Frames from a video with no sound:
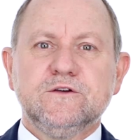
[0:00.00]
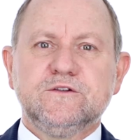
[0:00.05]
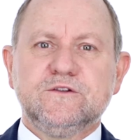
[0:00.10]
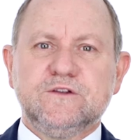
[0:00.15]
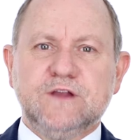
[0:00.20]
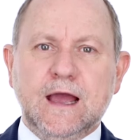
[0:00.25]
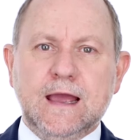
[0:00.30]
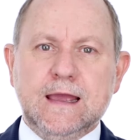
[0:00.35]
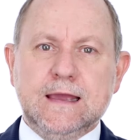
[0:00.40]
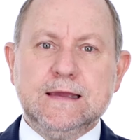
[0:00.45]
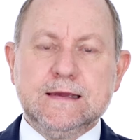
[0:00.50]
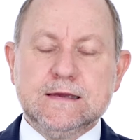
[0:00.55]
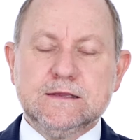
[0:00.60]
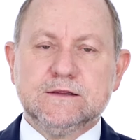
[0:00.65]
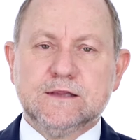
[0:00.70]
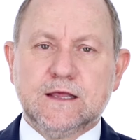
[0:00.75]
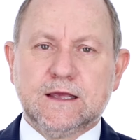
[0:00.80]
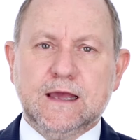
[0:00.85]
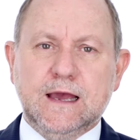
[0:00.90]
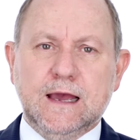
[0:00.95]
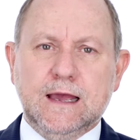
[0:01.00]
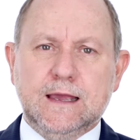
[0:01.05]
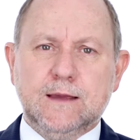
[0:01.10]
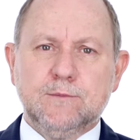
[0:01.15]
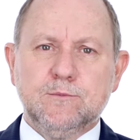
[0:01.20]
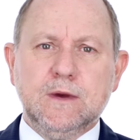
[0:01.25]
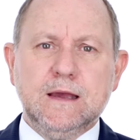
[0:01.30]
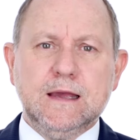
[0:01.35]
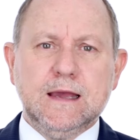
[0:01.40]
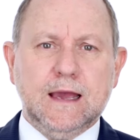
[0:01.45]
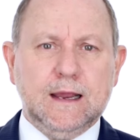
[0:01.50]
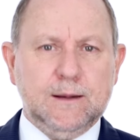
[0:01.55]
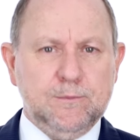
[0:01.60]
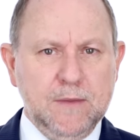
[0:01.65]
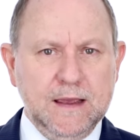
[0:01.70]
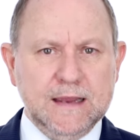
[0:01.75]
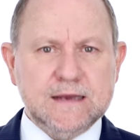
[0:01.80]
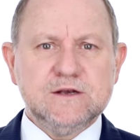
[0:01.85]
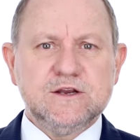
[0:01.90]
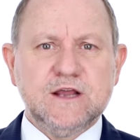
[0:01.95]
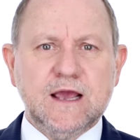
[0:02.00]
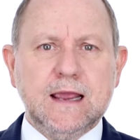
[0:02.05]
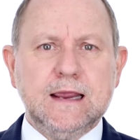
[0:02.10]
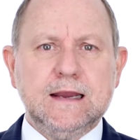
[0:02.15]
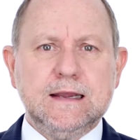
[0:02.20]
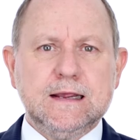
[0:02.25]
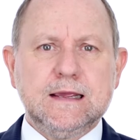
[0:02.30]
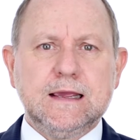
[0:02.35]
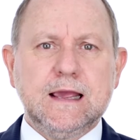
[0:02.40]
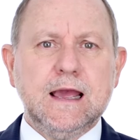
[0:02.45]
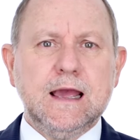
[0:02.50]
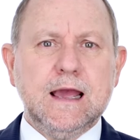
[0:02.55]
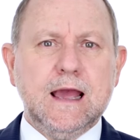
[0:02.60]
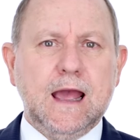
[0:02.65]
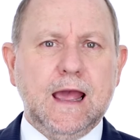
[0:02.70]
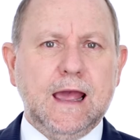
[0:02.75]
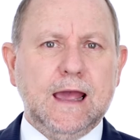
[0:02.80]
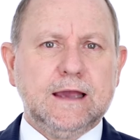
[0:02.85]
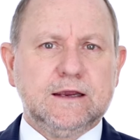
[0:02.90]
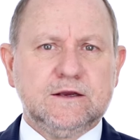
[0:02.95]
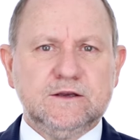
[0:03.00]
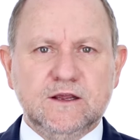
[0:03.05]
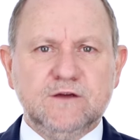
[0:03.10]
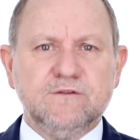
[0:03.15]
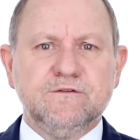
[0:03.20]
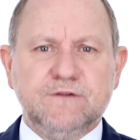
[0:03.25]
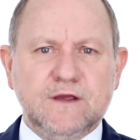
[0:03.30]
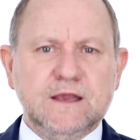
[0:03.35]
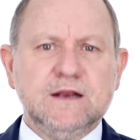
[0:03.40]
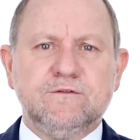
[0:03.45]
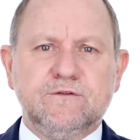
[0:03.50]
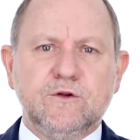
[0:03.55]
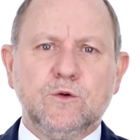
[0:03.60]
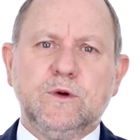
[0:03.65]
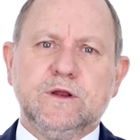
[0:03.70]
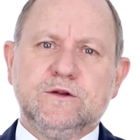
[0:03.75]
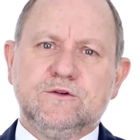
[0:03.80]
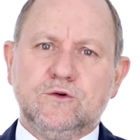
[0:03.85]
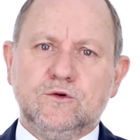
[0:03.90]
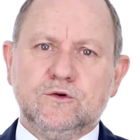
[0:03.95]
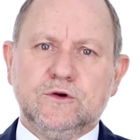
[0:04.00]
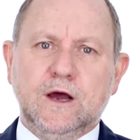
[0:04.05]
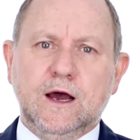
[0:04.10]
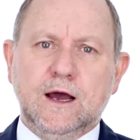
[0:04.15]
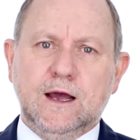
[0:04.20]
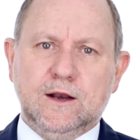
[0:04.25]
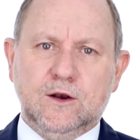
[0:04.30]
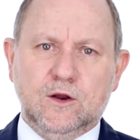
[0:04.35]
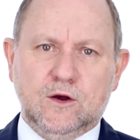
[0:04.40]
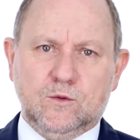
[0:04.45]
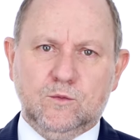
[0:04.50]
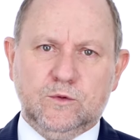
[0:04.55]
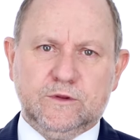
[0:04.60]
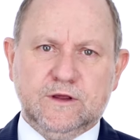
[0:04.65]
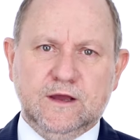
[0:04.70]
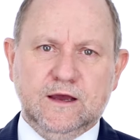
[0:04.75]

staying in the game and maintaining active, influential dialogue with